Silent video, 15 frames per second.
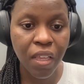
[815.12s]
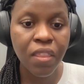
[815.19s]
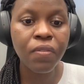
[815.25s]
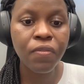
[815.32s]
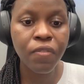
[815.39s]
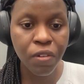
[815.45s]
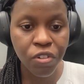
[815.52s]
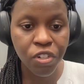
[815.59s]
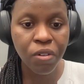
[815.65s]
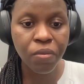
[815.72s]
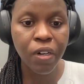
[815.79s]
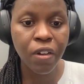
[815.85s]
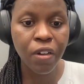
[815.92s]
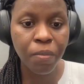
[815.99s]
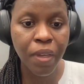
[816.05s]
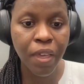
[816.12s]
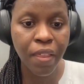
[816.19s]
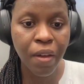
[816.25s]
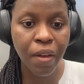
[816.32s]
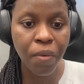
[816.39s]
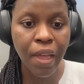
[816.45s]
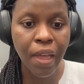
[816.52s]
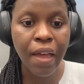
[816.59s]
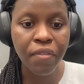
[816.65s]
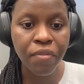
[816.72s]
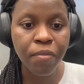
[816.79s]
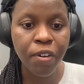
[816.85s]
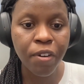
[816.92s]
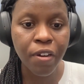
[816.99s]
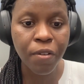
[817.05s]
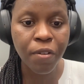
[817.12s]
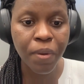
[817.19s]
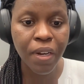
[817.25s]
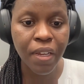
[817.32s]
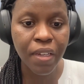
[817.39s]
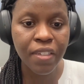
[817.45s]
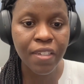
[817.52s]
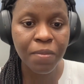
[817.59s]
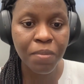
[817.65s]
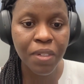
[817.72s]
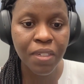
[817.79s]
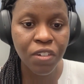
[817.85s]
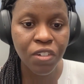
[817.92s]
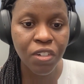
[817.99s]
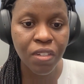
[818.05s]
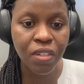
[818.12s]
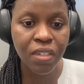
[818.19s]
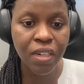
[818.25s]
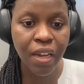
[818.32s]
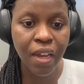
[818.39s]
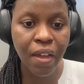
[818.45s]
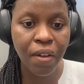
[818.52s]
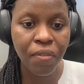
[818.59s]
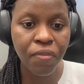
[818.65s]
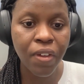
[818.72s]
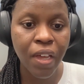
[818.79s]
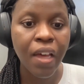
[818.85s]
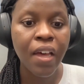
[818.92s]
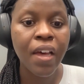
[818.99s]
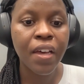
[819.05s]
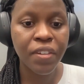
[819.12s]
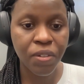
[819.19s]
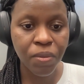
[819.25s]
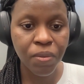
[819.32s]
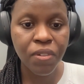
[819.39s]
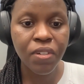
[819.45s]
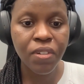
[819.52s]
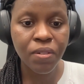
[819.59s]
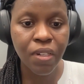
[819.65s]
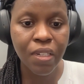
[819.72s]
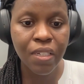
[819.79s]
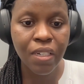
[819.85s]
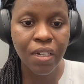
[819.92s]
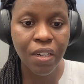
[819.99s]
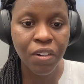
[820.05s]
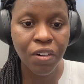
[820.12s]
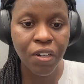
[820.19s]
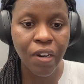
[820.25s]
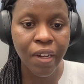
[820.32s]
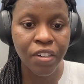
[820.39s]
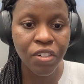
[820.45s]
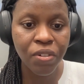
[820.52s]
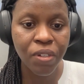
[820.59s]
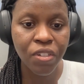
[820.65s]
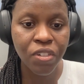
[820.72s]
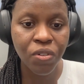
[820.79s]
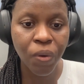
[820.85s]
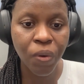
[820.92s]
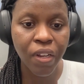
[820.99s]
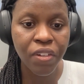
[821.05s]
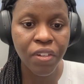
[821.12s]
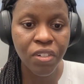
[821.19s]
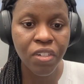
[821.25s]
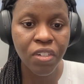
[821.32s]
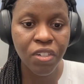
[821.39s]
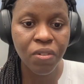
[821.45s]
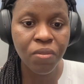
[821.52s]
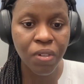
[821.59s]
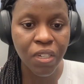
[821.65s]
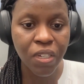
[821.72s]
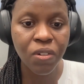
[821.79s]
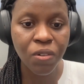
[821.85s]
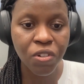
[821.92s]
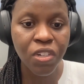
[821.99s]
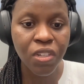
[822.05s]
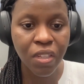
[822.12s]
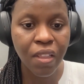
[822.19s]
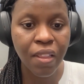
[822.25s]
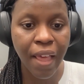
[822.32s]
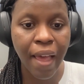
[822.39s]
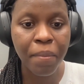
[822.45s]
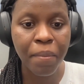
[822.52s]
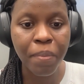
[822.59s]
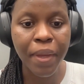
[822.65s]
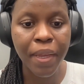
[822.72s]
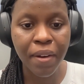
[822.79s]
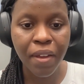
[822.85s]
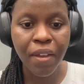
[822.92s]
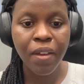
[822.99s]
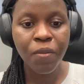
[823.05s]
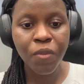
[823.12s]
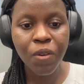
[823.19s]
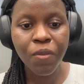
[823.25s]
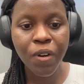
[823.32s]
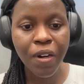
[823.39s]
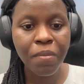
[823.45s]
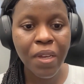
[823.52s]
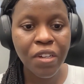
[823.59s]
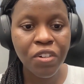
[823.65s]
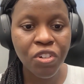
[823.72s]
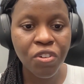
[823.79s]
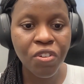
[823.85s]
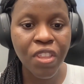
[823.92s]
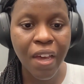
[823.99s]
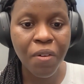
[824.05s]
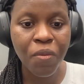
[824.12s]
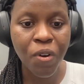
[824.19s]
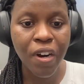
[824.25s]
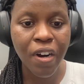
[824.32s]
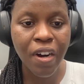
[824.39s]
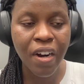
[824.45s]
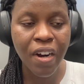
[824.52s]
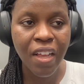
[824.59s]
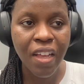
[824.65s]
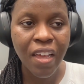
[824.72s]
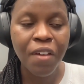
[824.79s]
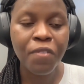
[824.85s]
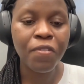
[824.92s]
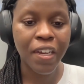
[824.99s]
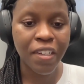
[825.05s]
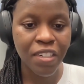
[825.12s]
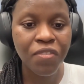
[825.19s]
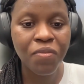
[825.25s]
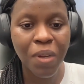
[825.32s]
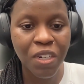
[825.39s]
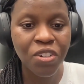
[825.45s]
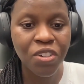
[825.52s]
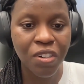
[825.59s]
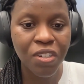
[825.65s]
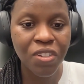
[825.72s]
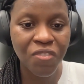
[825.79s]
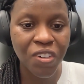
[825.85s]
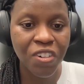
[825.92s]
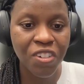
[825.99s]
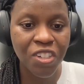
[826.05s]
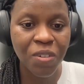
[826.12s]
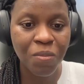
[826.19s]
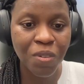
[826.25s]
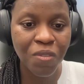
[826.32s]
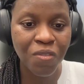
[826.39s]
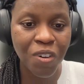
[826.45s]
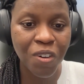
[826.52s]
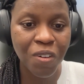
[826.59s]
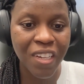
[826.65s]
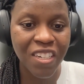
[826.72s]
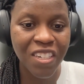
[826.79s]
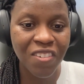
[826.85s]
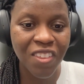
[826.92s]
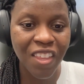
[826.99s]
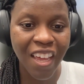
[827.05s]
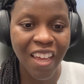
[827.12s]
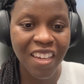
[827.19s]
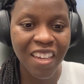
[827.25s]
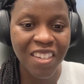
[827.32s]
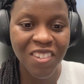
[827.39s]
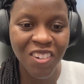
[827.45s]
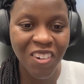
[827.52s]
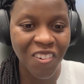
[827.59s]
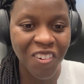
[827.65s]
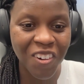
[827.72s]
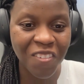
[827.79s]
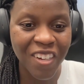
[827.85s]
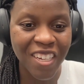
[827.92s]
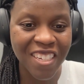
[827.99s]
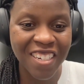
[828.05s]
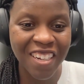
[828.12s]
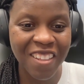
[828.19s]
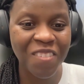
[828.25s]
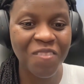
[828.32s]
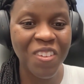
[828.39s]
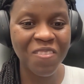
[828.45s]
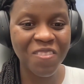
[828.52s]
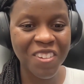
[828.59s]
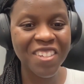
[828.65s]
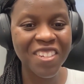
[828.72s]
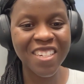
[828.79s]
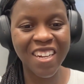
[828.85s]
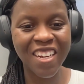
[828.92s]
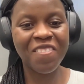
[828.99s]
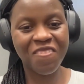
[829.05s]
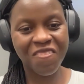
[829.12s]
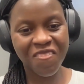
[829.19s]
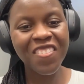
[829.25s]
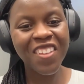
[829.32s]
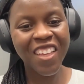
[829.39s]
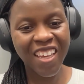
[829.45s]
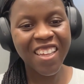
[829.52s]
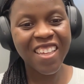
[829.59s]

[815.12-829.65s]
in the future, we're hoping that we'll have more openings and positions to have high school students and undergraduates join us to do research in the lab. But we want to make sure that we're effective mentors first before we do that, because we don't want to waste other people's time. Yeah.